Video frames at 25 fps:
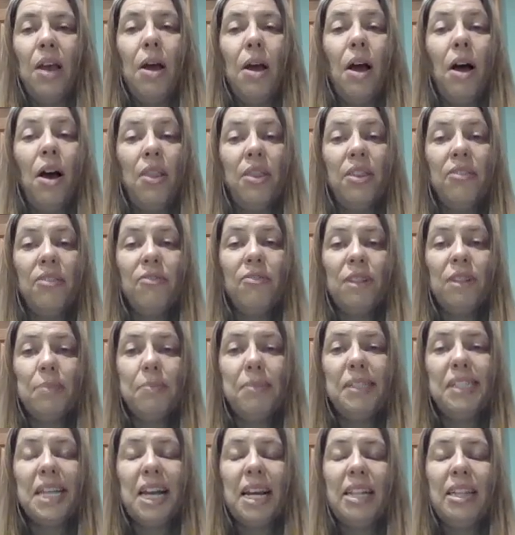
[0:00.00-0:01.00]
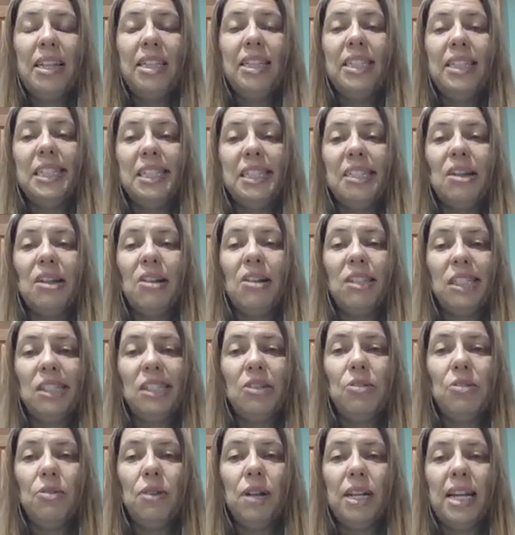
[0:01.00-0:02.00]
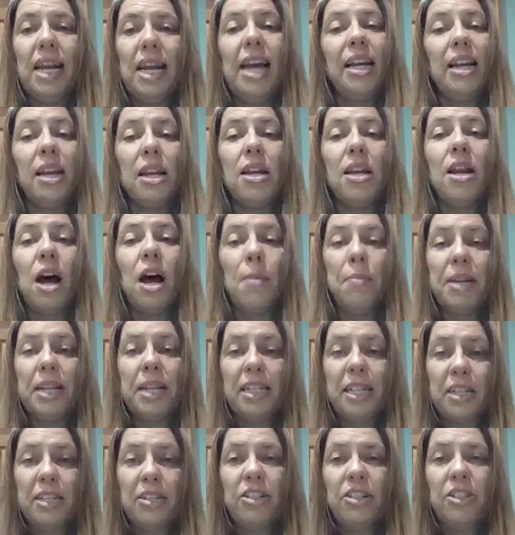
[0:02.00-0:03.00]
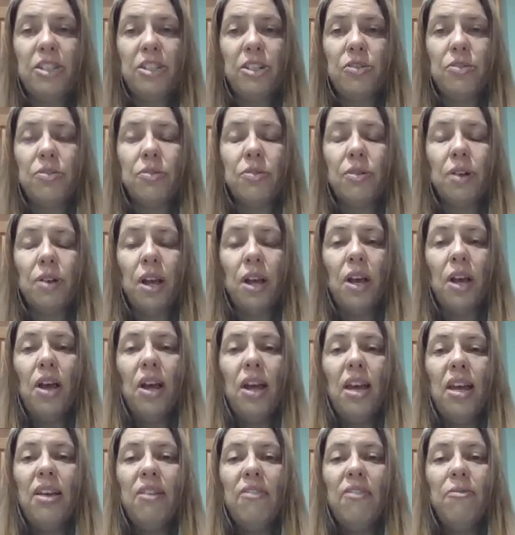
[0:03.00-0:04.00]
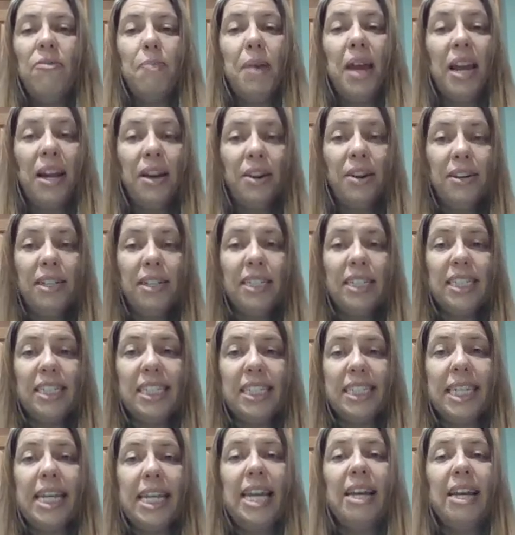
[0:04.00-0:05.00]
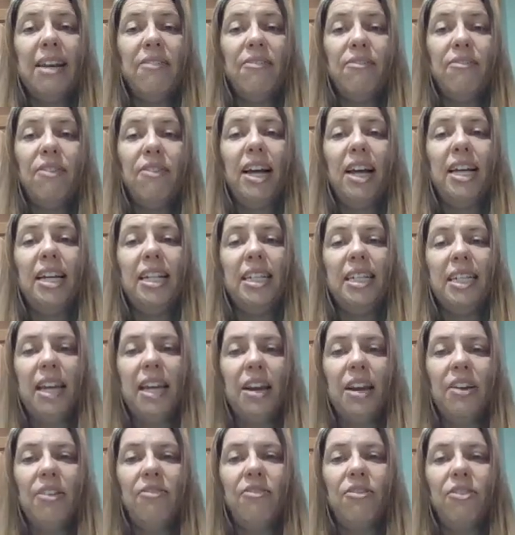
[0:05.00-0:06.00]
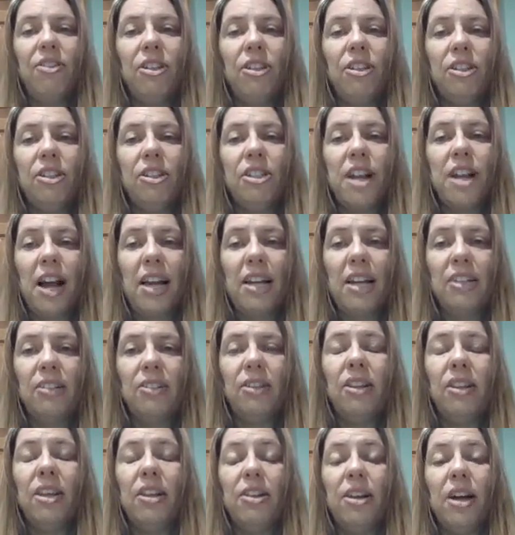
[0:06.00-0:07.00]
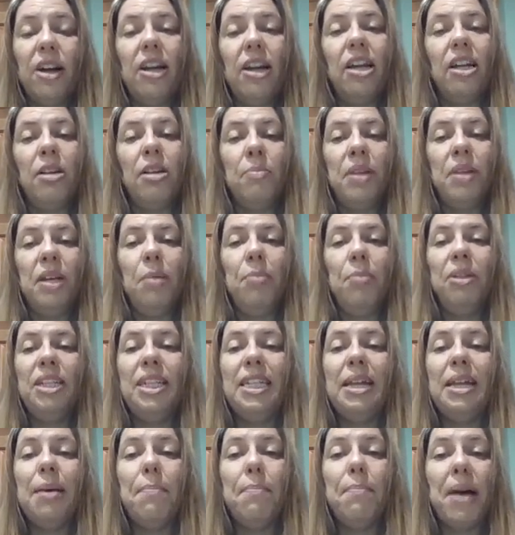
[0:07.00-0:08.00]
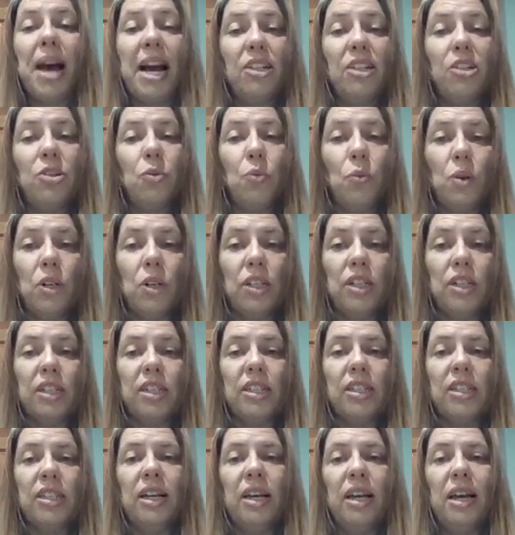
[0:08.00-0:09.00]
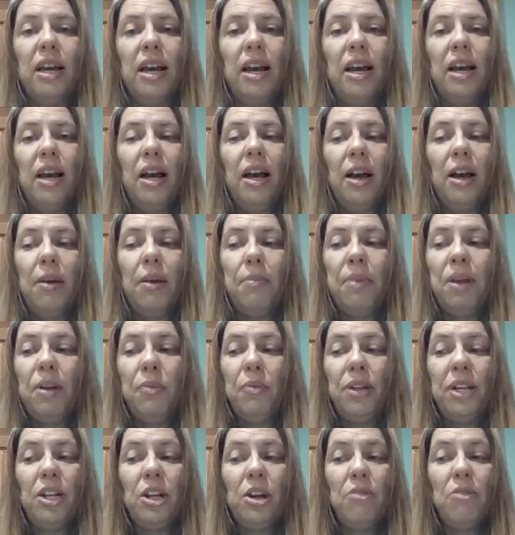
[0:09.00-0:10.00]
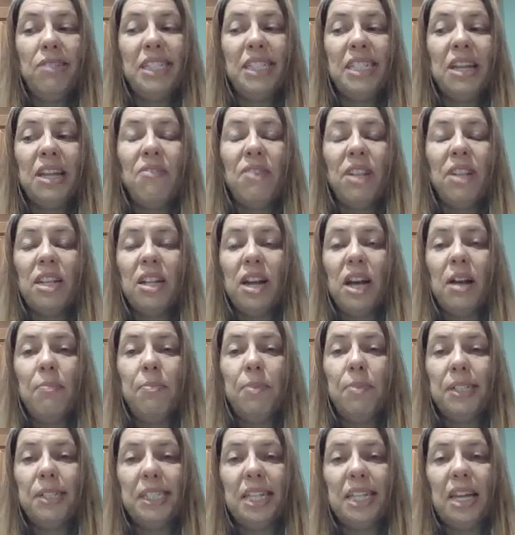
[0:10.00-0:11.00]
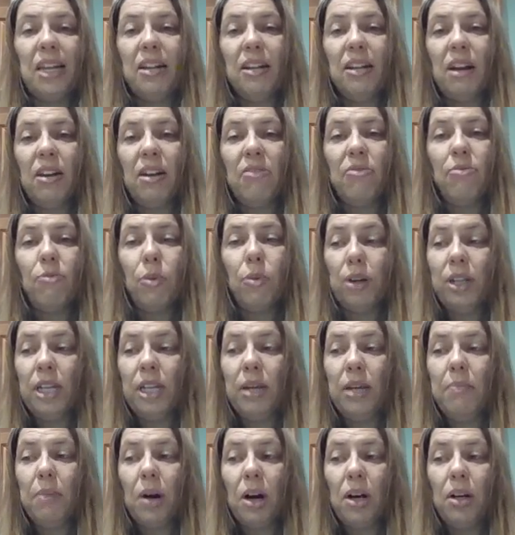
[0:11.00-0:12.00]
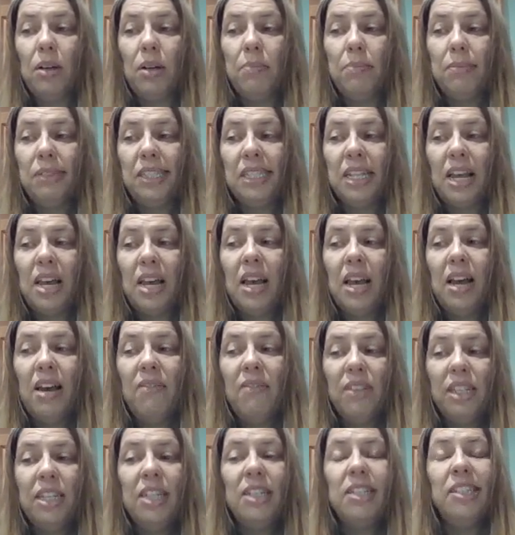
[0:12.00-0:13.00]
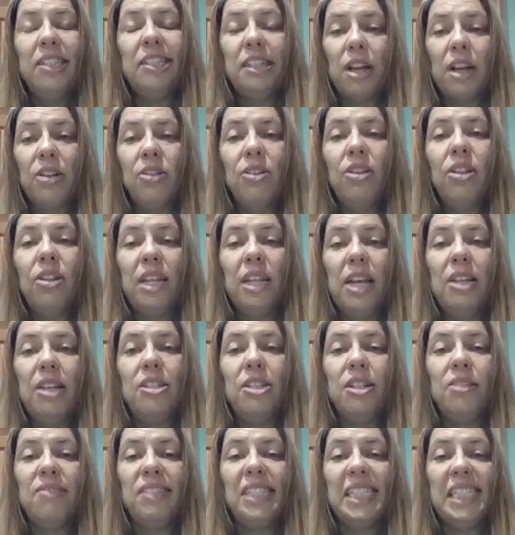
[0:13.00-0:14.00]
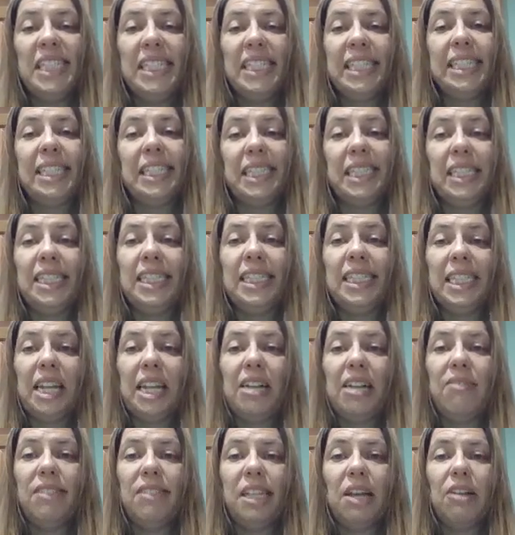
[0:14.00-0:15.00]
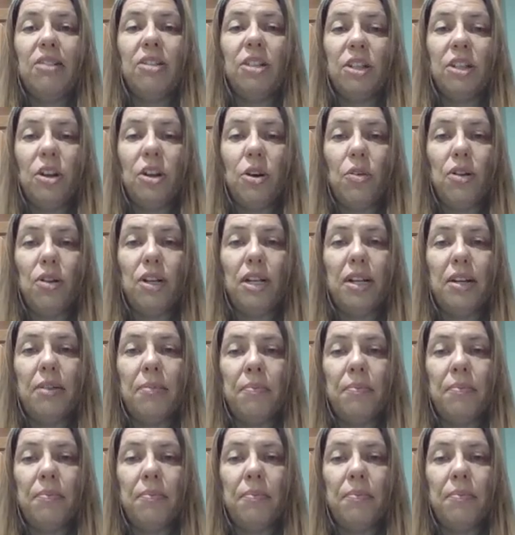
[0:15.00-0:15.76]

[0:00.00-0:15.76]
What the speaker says: On the flip side, this is also an economic issue. If parents can't find care for their child, they're not going to be able to get back to work. And we know 79% of working moms have kids under the age of 6 in the state of South Dakota.